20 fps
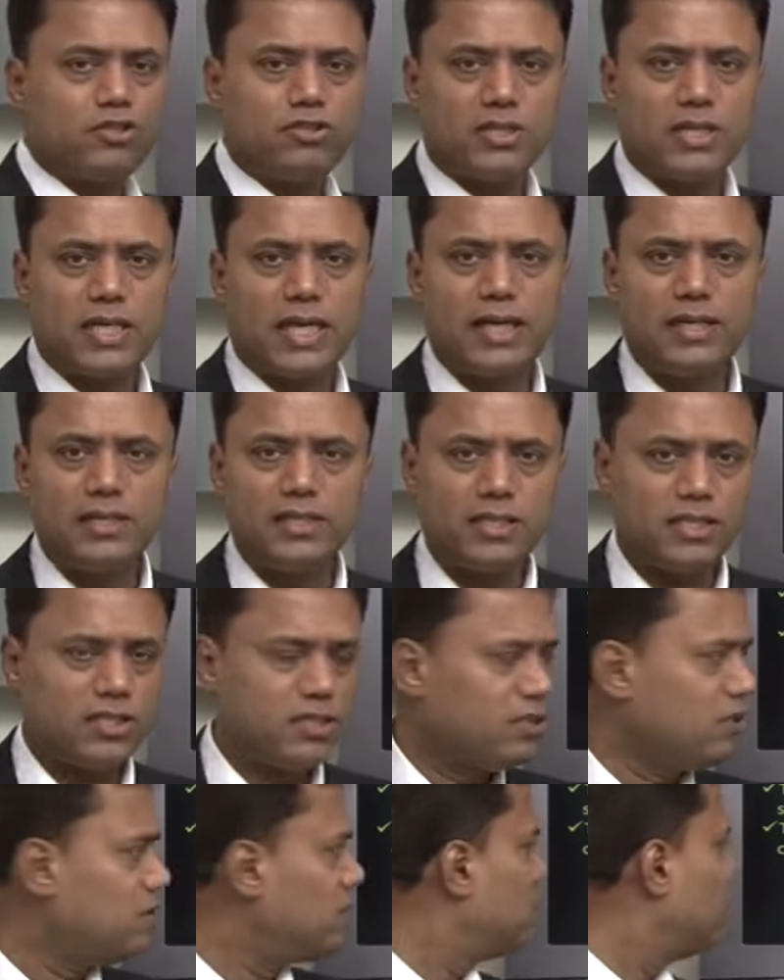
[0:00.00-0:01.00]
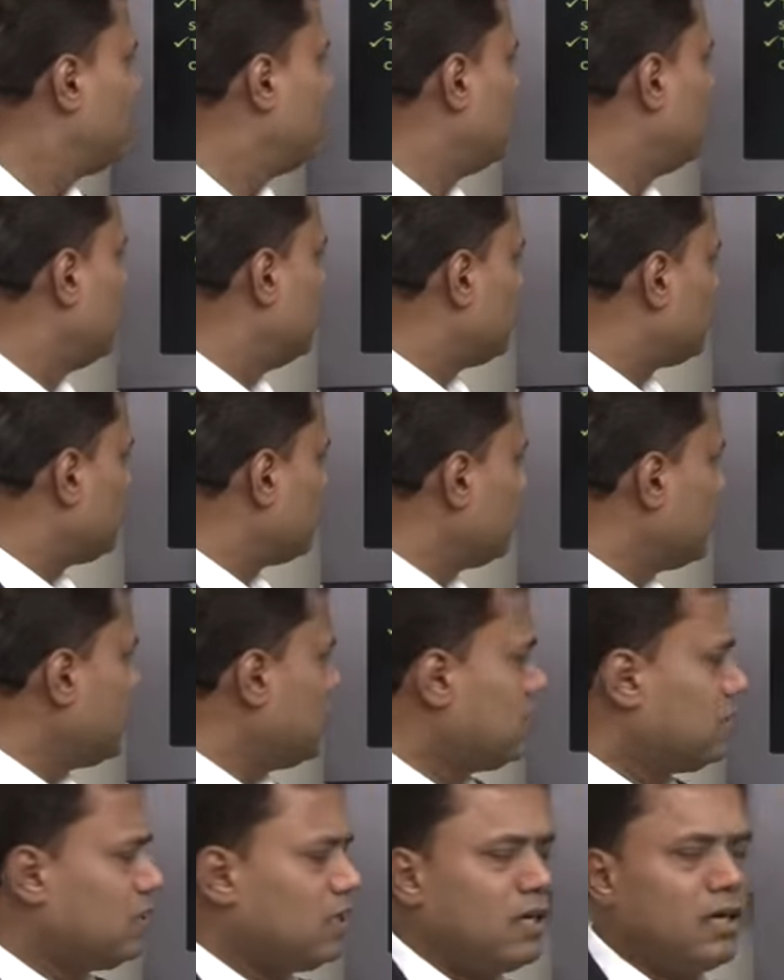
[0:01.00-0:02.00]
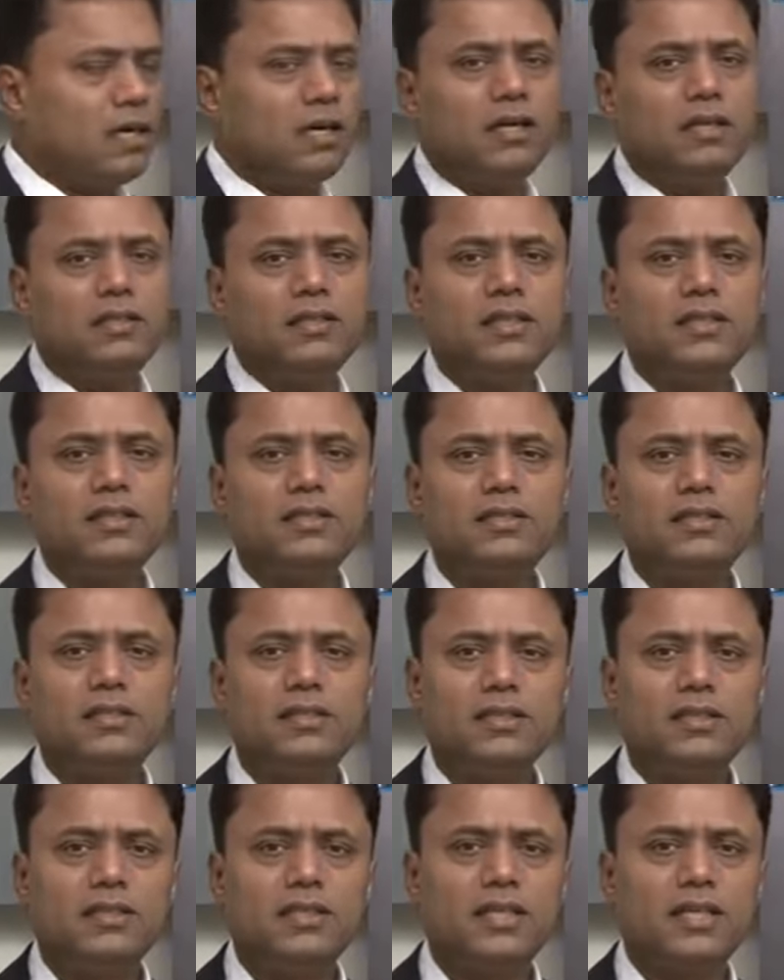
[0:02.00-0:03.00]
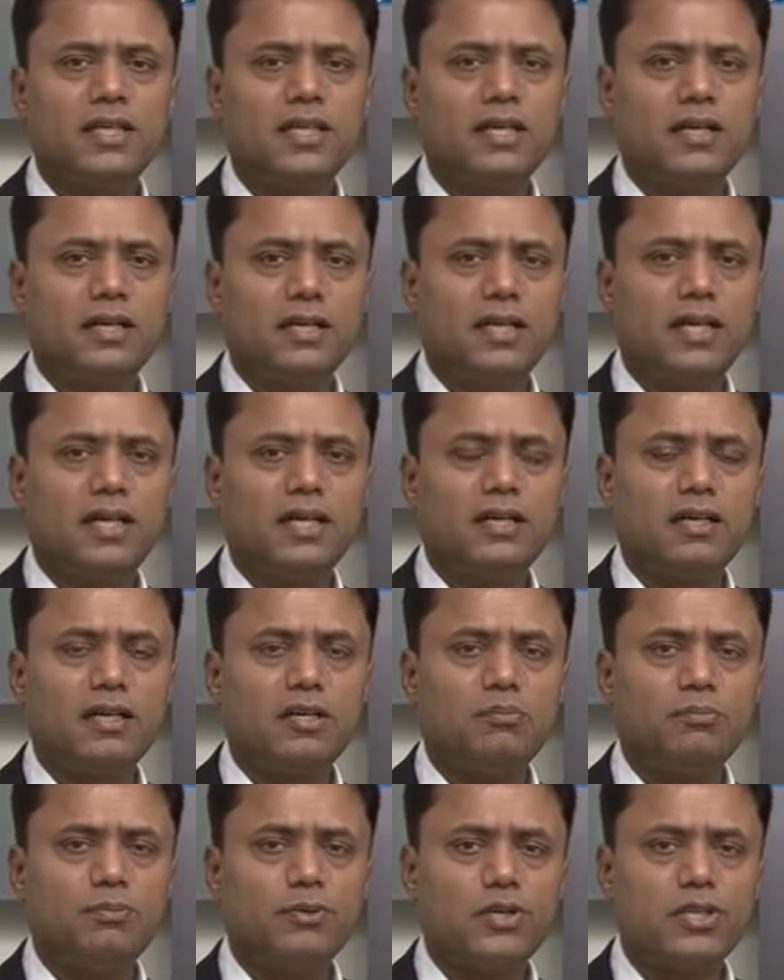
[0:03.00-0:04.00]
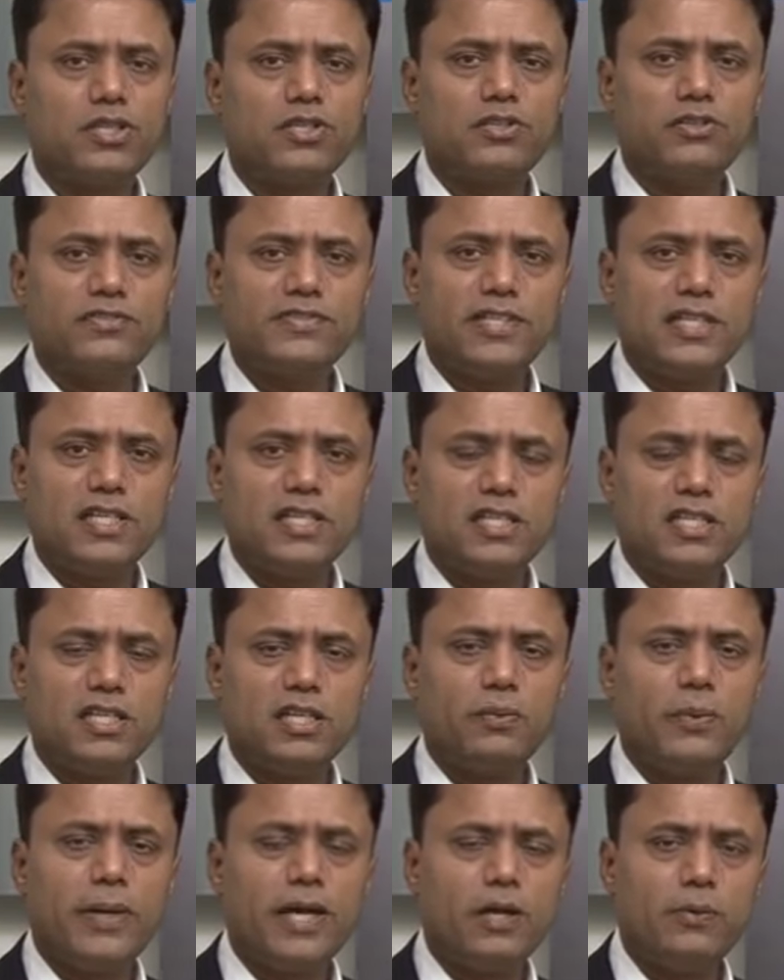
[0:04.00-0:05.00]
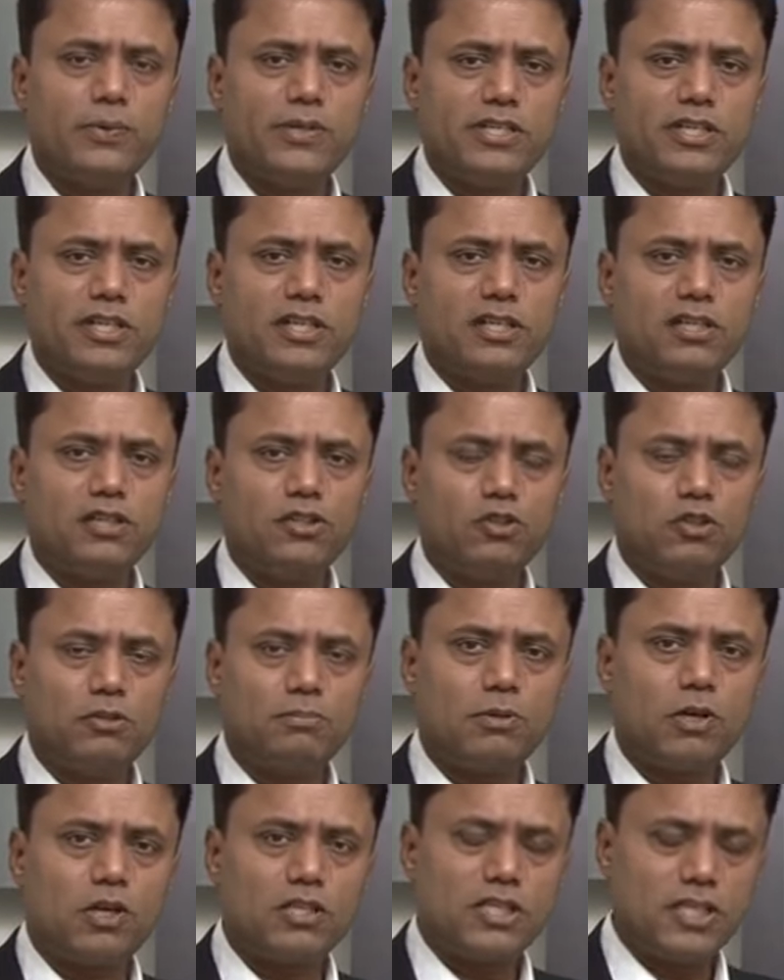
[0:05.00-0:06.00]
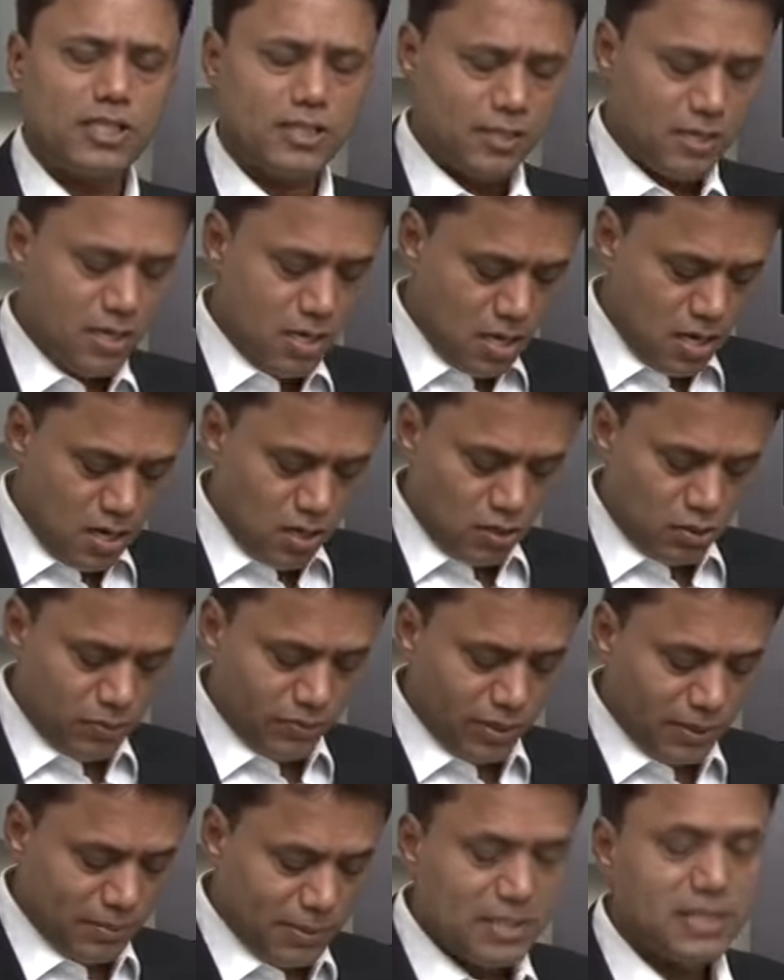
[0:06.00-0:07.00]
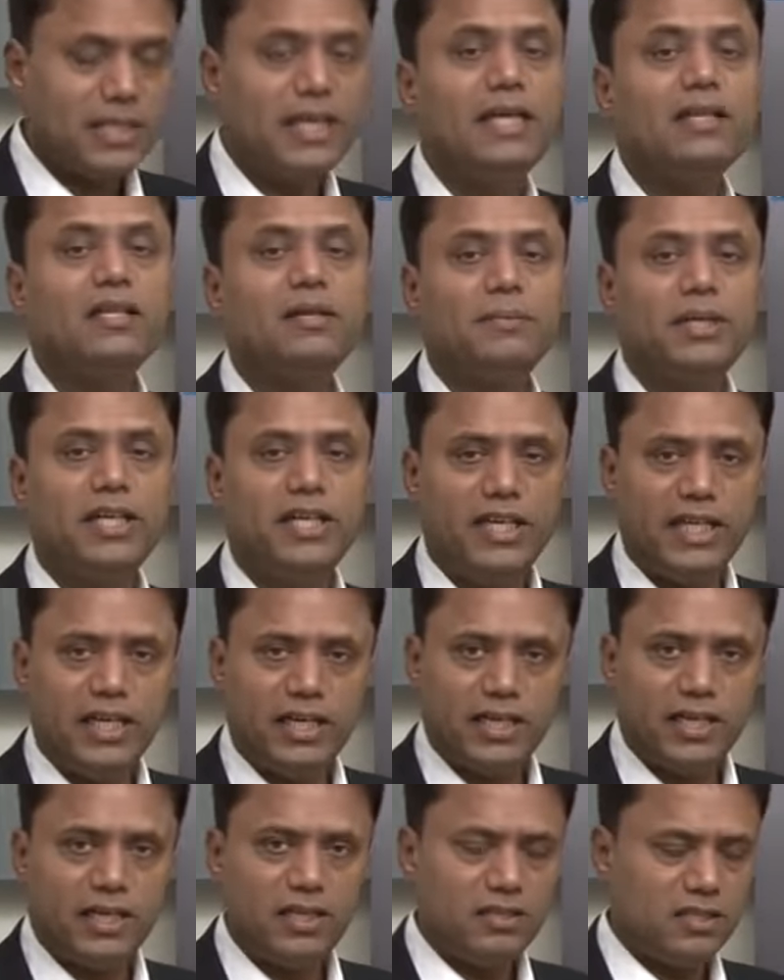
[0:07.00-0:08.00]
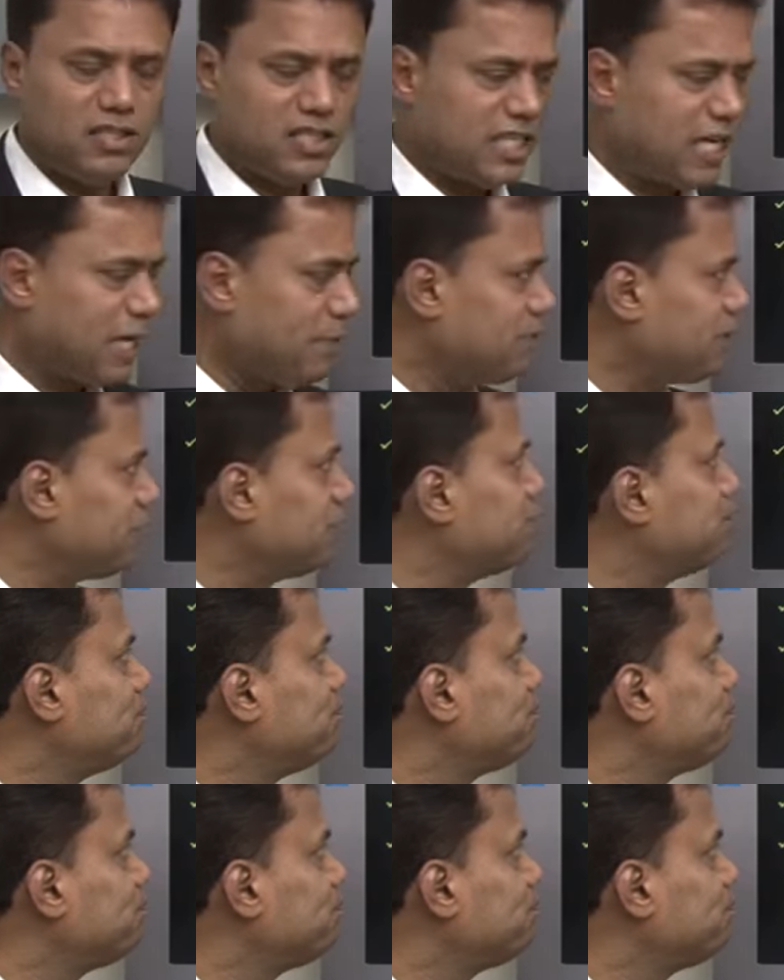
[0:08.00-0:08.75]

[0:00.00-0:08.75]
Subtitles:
to standards. So these are the critical components of strategic evaluation and control process. So we'll be seeing them in detail in this chapter.